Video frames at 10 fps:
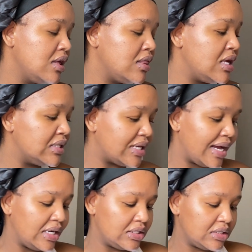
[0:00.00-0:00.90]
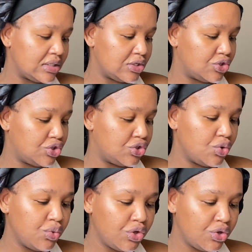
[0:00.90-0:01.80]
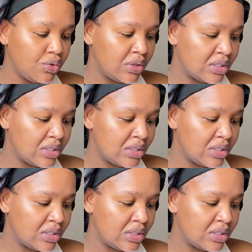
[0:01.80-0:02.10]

These eyelashes are so cute.